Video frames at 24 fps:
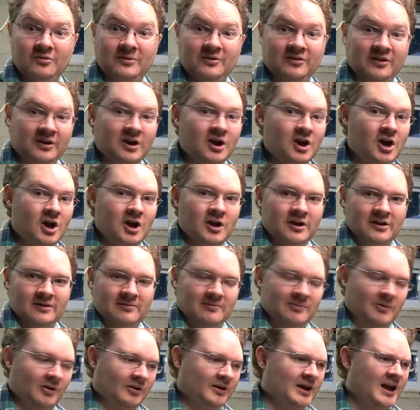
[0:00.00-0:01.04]
It's like, it's
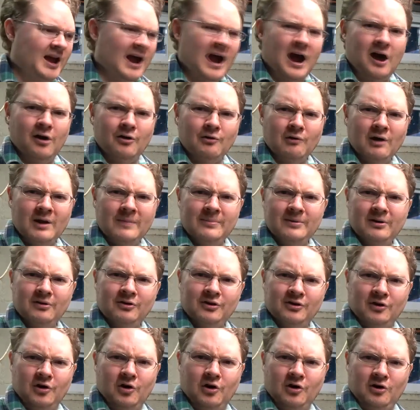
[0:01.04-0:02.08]
more like, how do I build
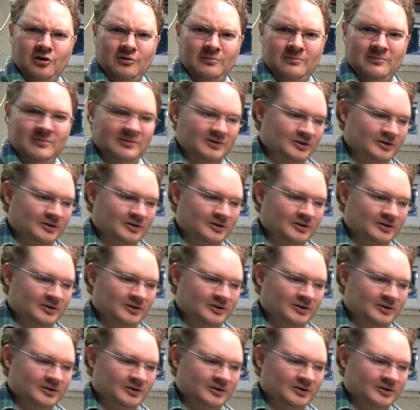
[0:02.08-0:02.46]
an arm,